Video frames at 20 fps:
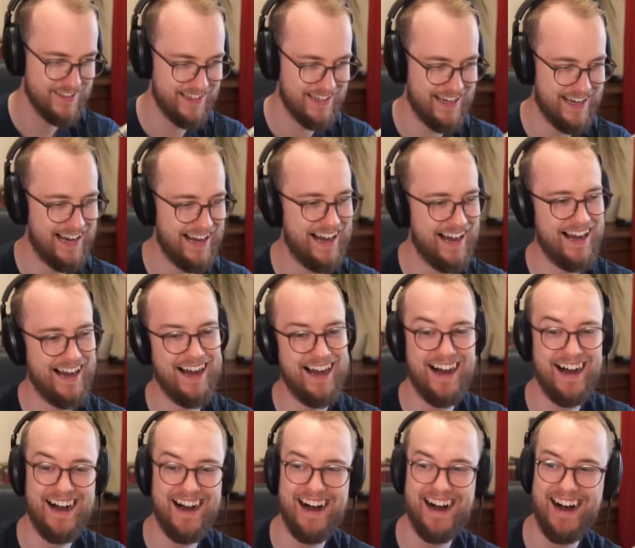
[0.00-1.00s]

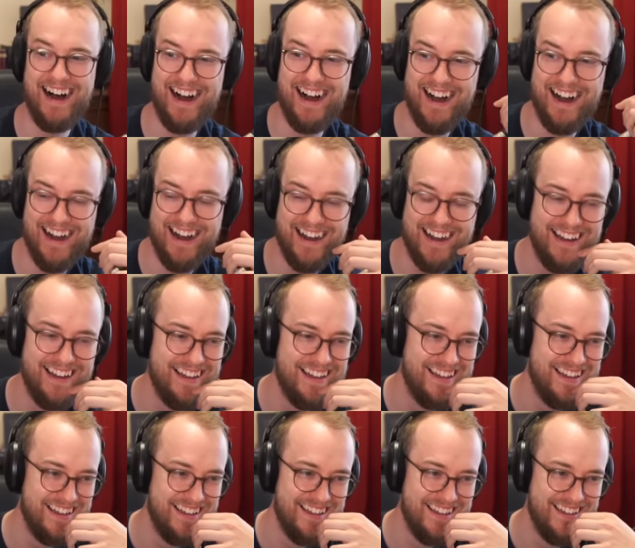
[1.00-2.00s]
Ah.
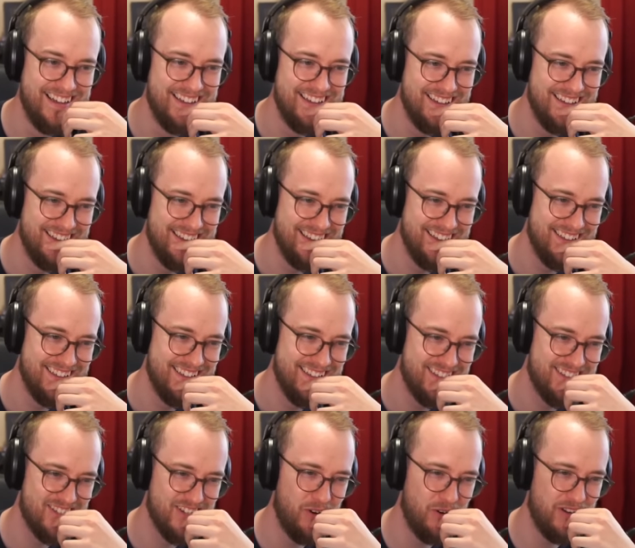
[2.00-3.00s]

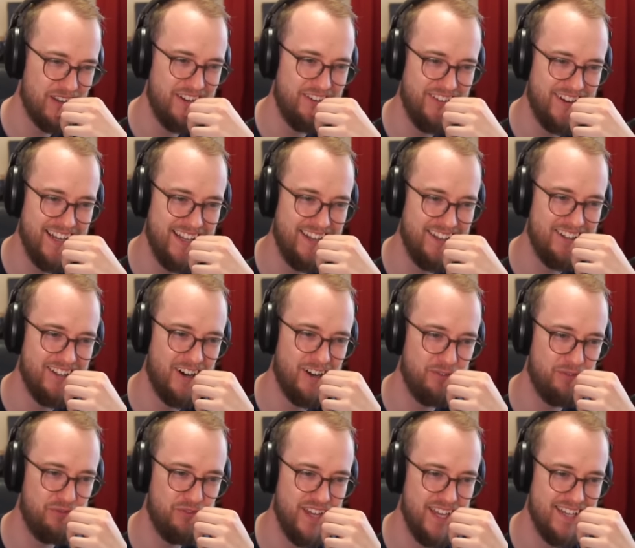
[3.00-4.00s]
Totally real, not
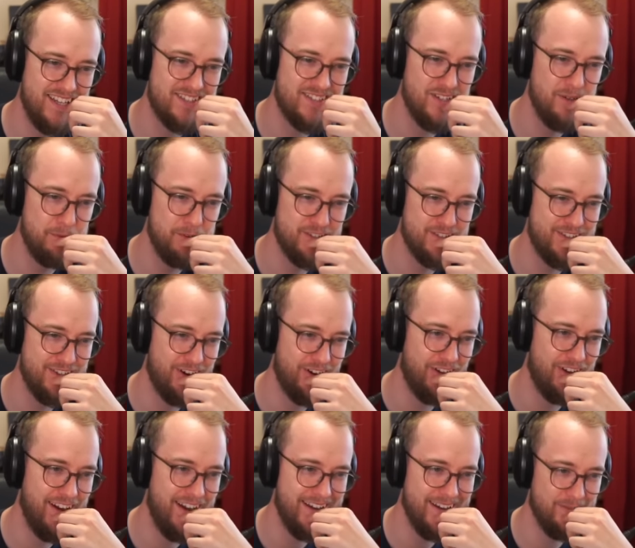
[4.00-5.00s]
fake, super
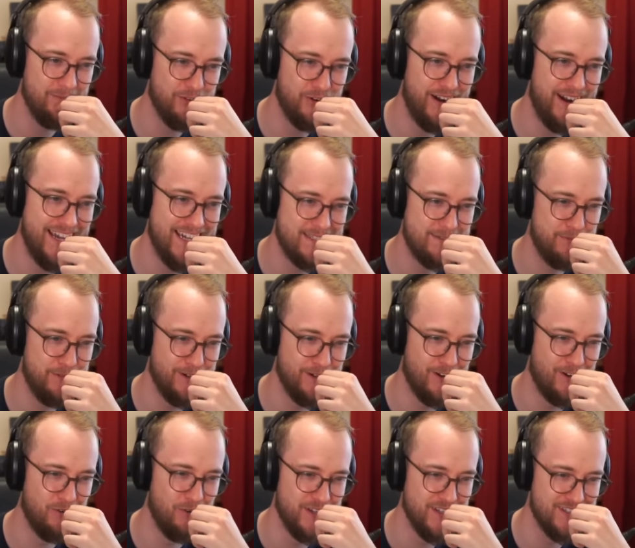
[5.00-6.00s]
starter item for Ashbringer
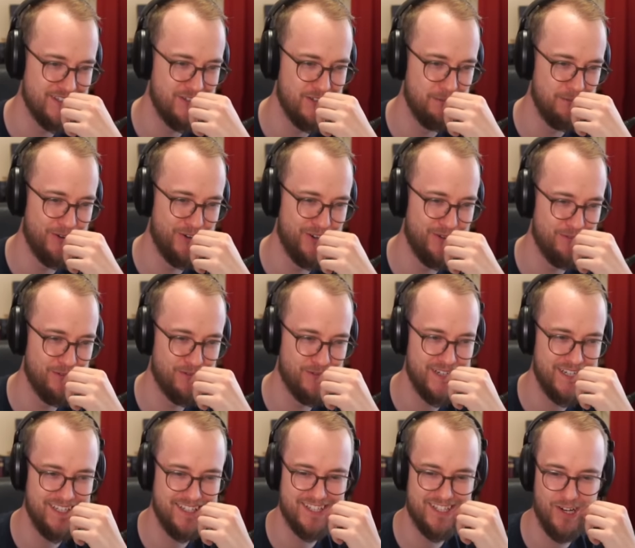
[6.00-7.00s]
quest. Super duper
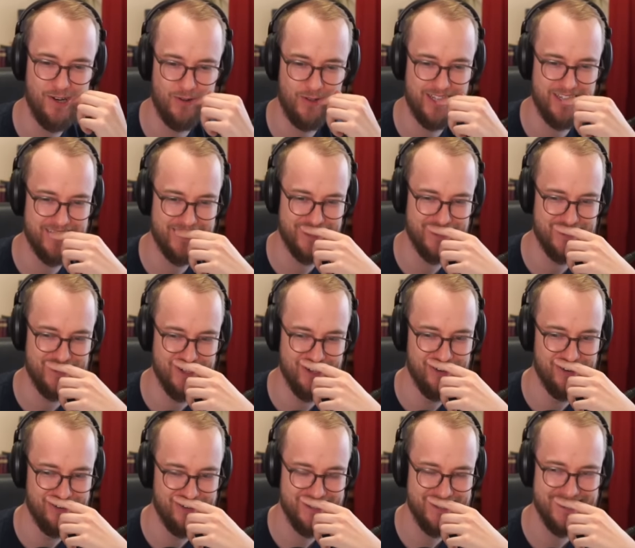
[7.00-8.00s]
real, totally not a
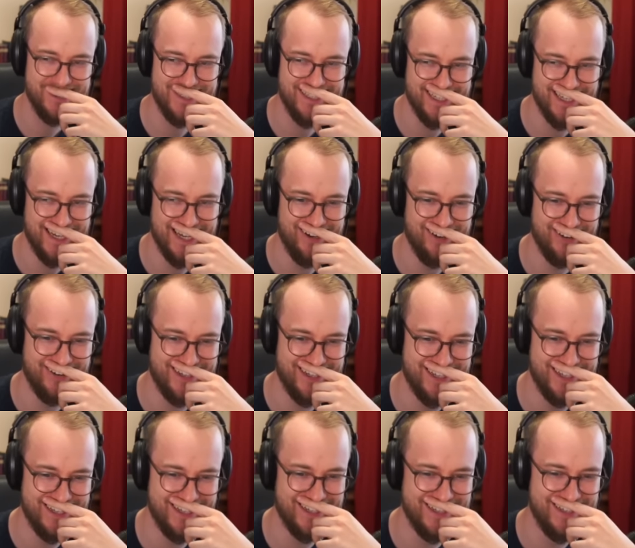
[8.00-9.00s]
joke. Yeah,
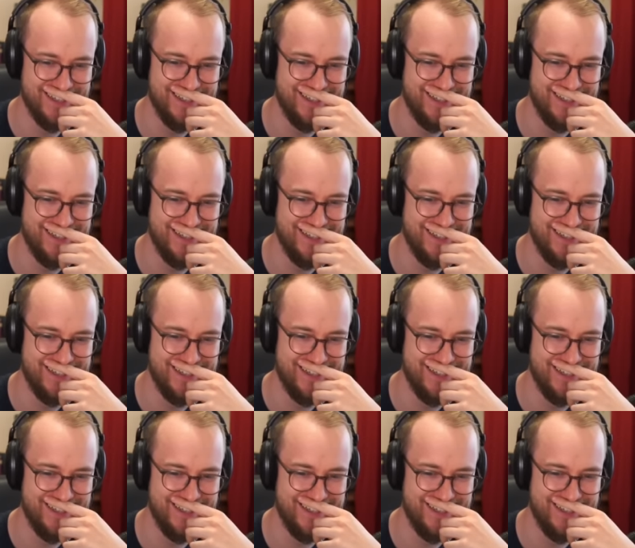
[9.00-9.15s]
okay.